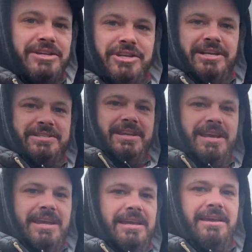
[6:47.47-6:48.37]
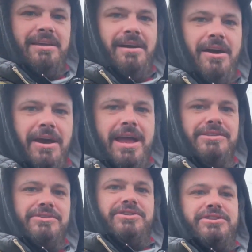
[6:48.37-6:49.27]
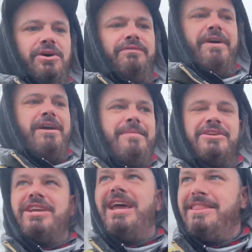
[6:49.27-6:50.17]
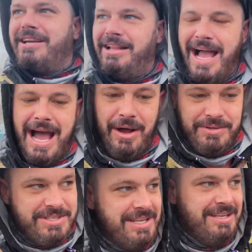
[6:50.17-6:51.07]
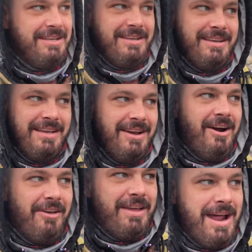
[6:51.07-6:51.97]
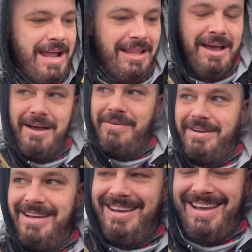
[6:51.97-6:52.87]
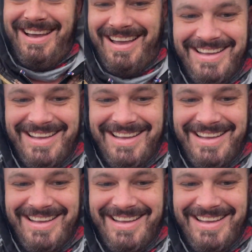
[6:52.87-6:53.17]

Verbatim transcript: you can see, our heads are still very much in the clouds. Are very they not, much. love? Yes.